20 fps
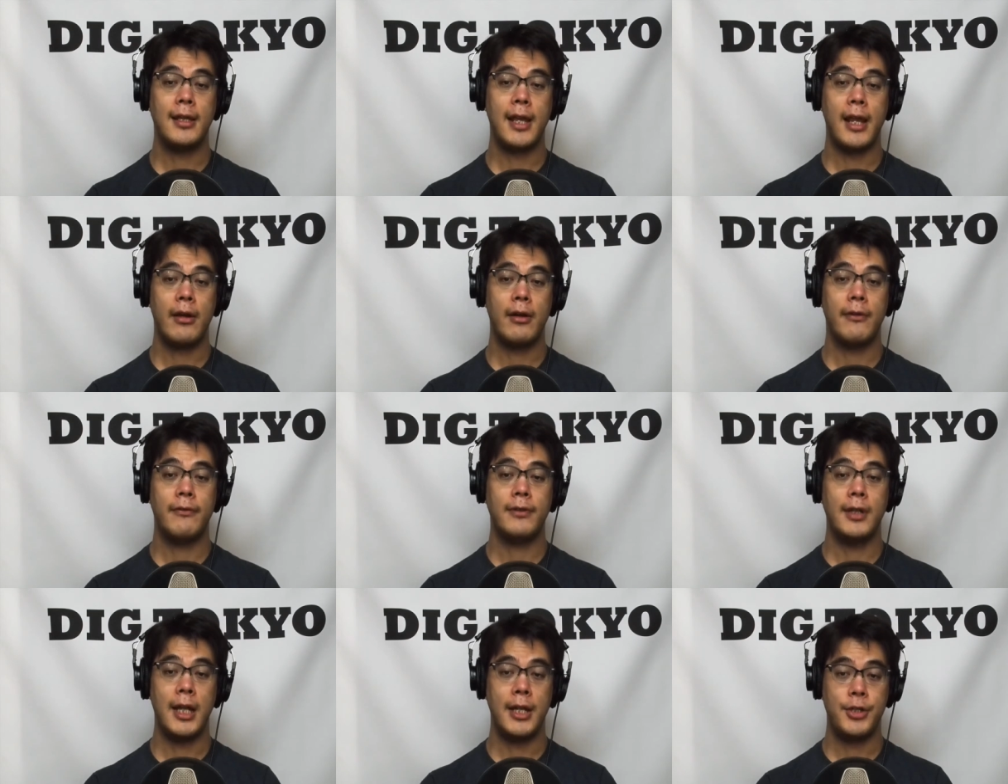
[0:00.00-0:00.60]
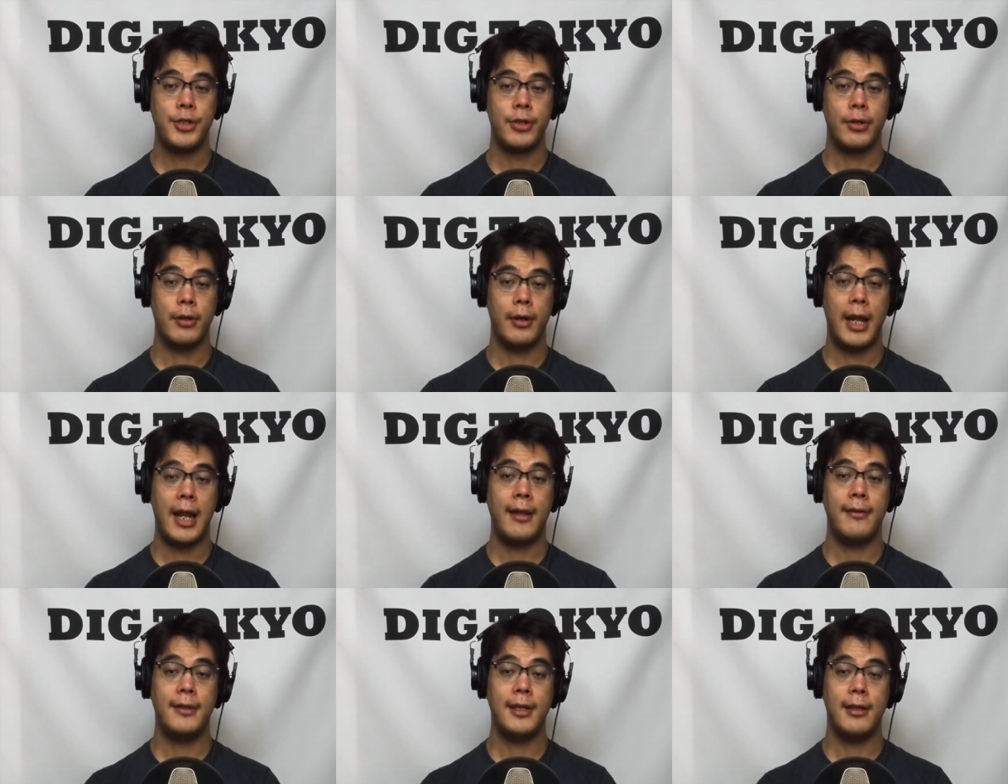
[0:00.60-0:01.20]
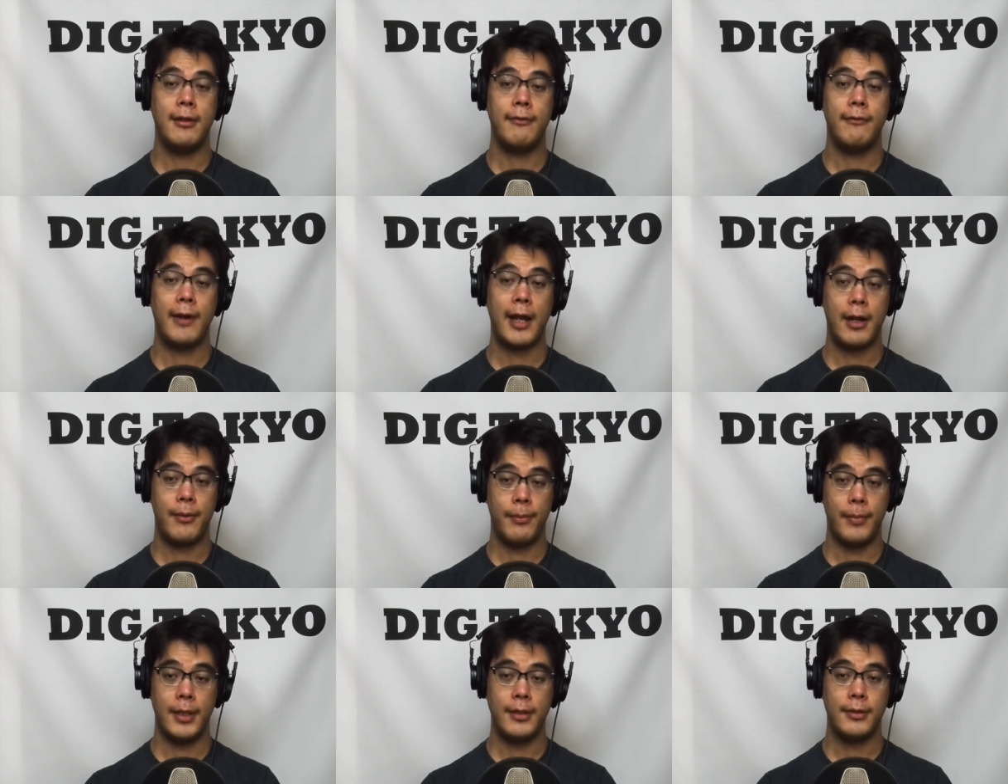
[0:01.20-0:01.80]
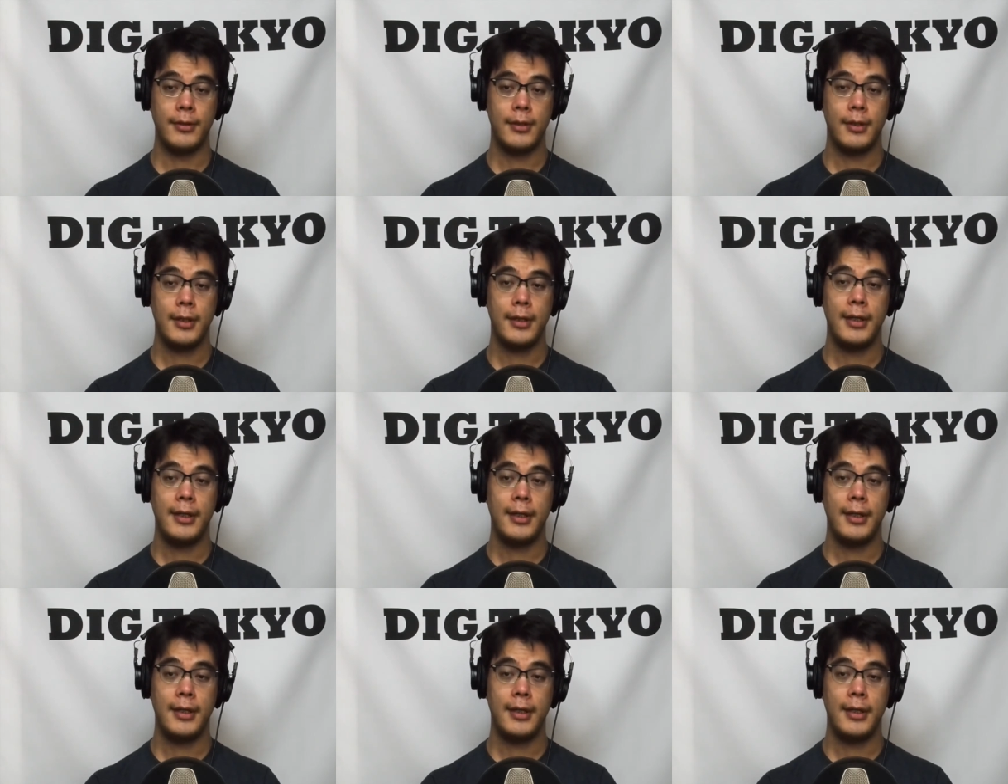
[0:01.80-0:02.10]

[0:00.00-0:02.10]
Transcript: care of nature and the environment